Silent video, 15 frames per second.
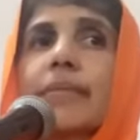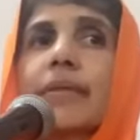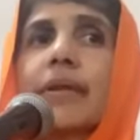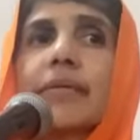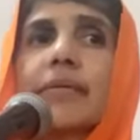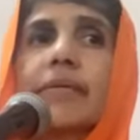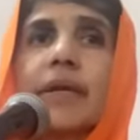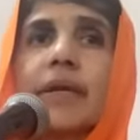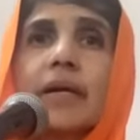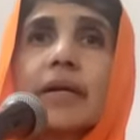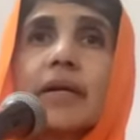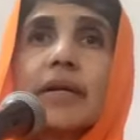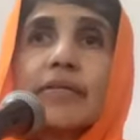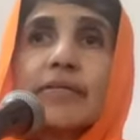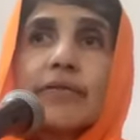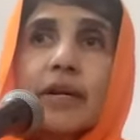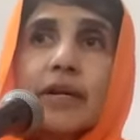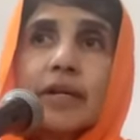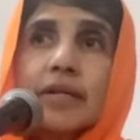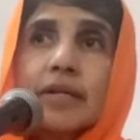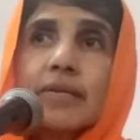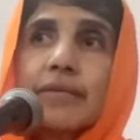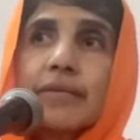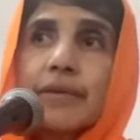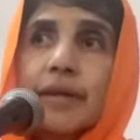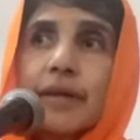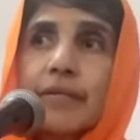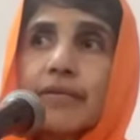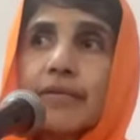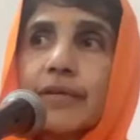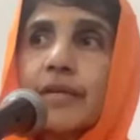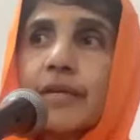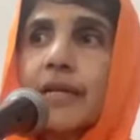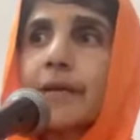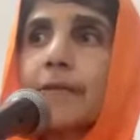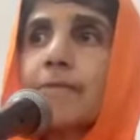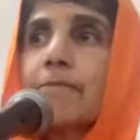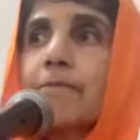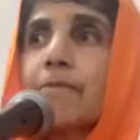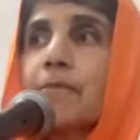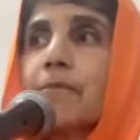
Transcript: that we are confronted with every day.